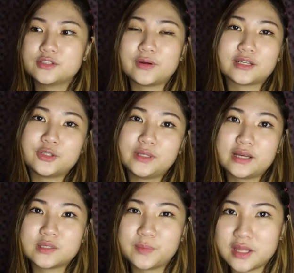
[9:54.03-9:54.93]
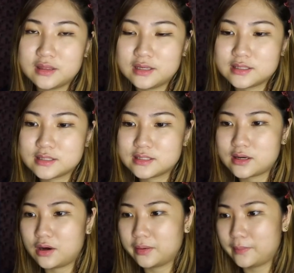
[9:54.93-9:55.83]
So I actually explained this
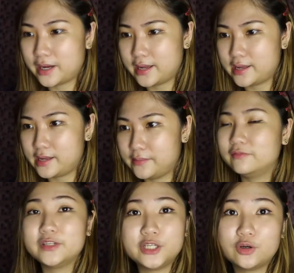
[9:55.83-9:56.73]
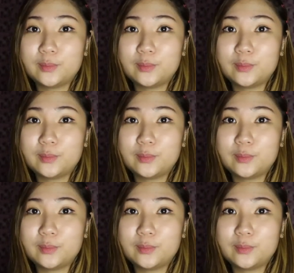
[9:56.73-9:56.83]
on my video